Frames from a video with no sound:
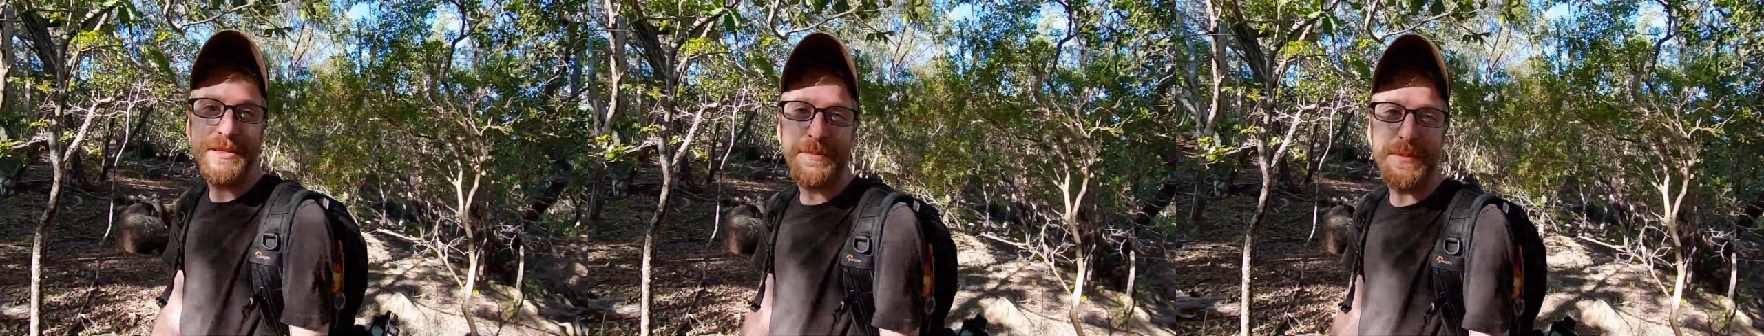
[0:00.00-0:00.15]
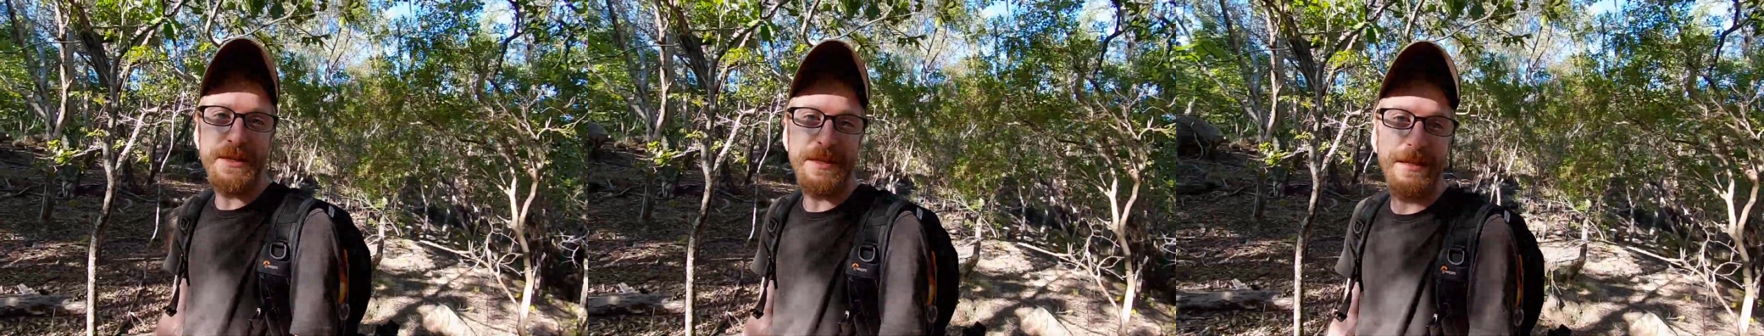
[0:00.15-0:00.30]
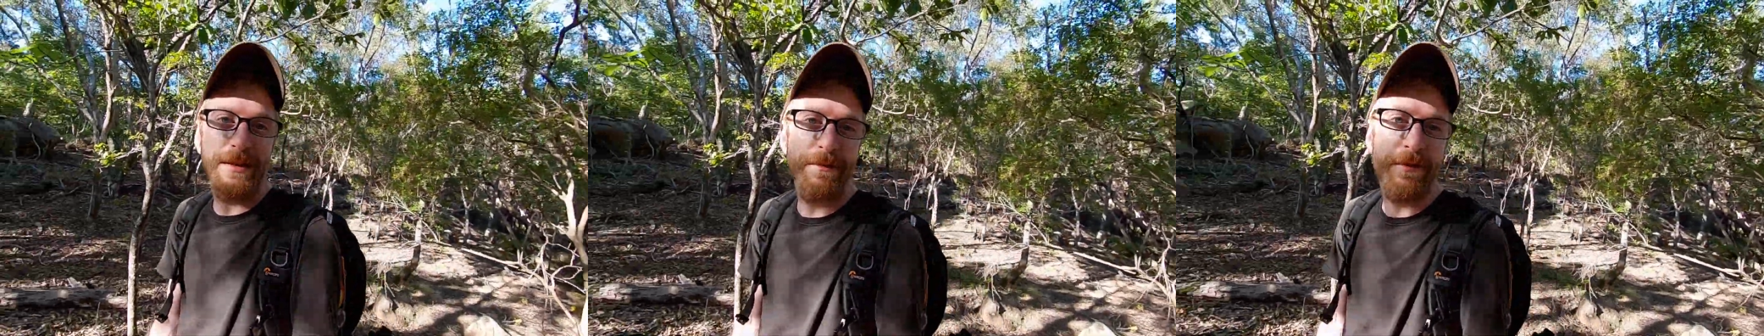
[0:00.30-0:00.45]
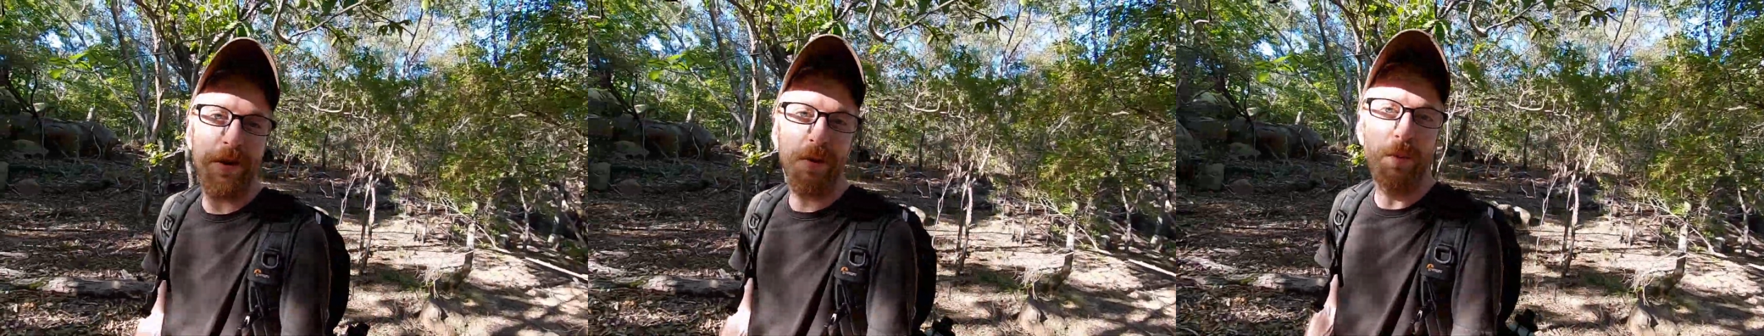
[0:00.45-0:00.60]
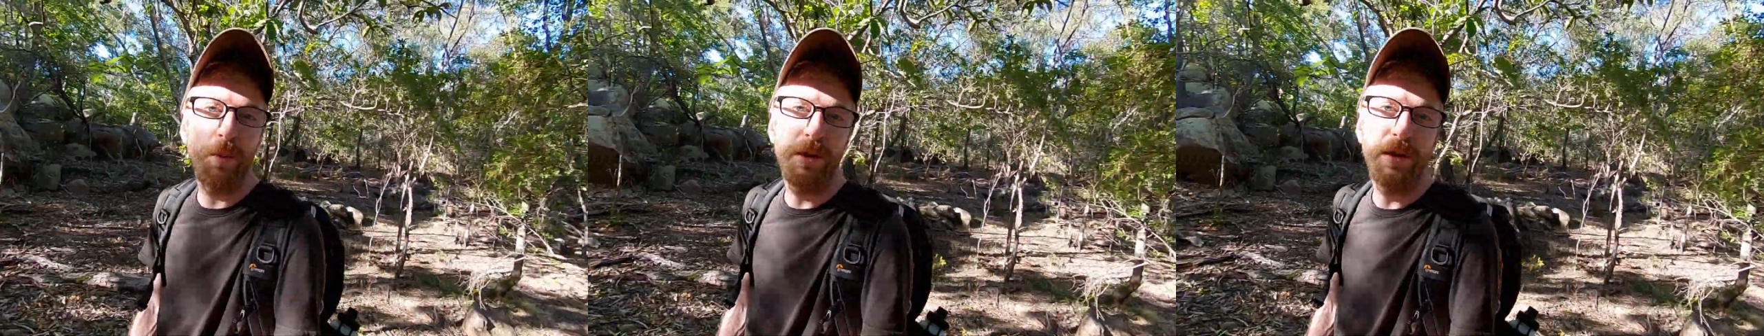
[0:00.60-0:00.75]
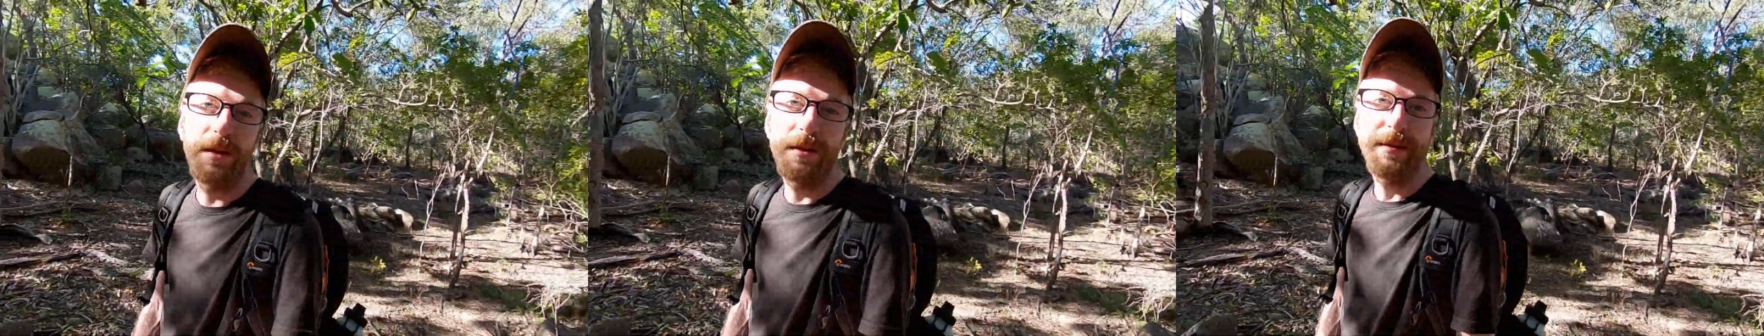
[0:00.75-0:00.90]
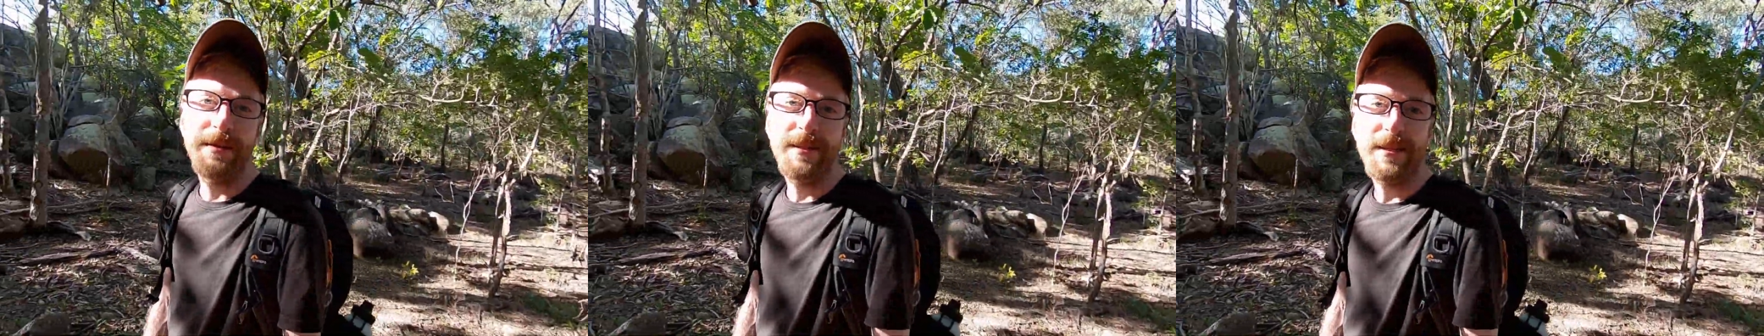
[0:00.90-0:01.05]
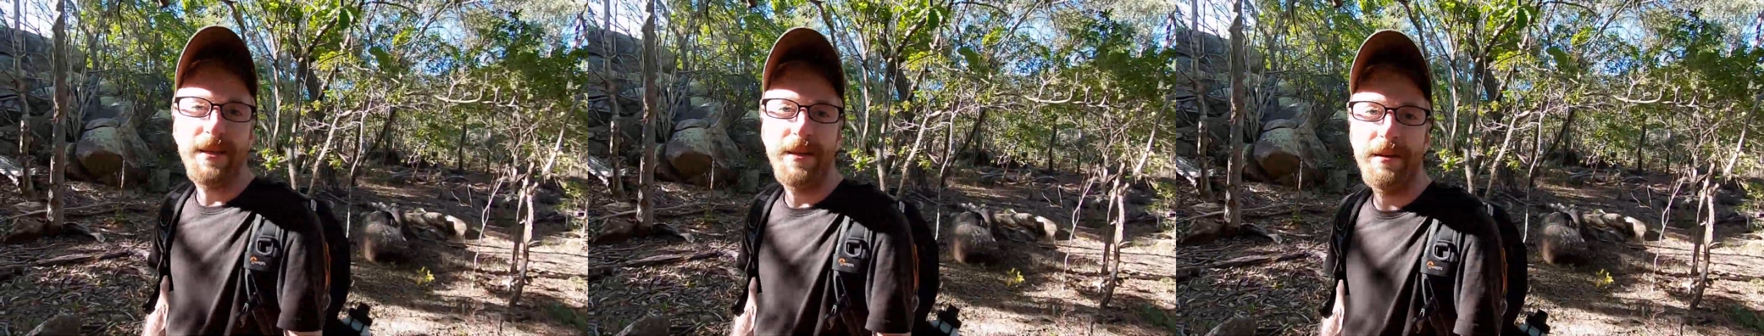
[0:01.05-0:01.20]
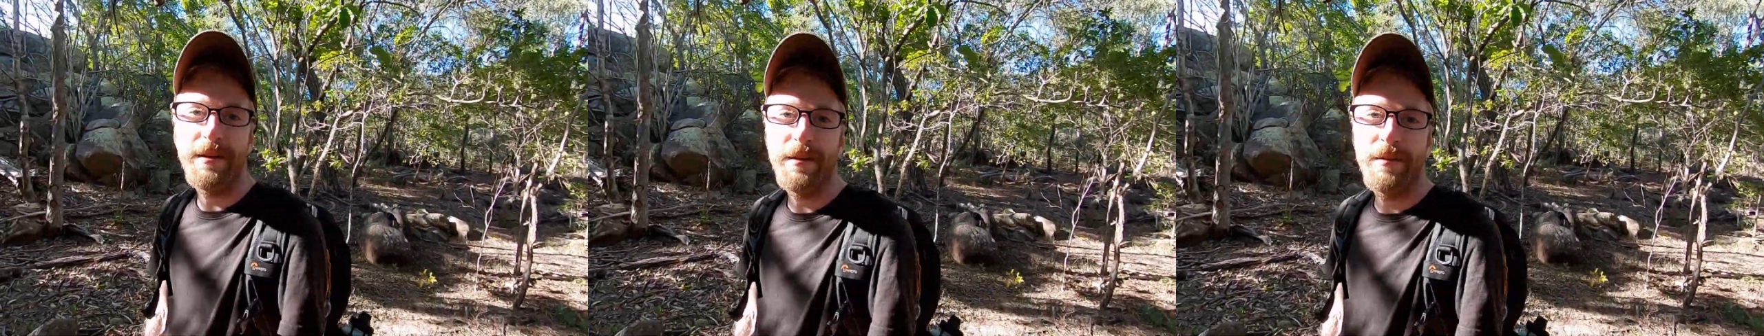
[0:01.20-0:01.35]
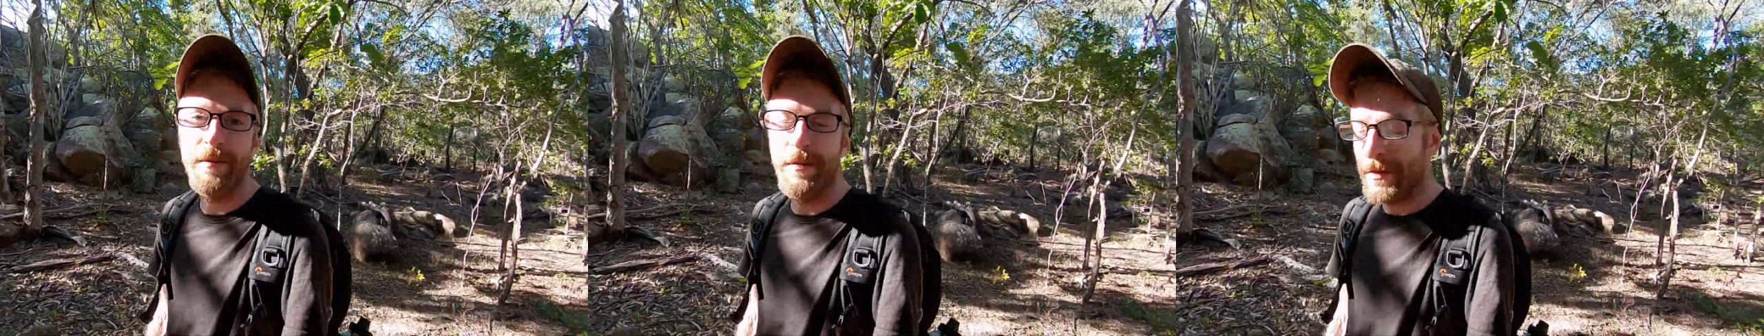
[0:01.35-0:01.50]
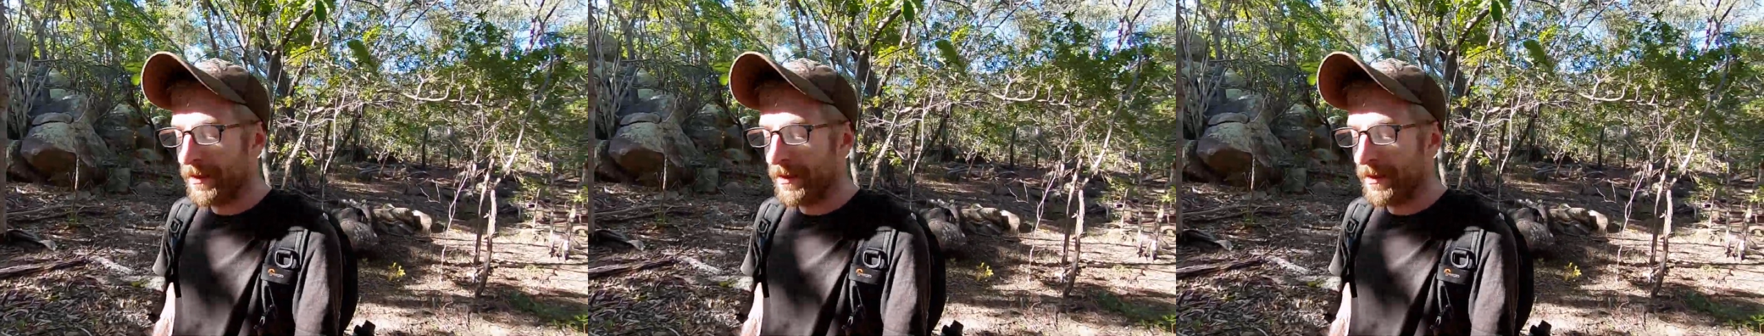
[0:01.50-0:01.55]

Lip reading: specific woodland here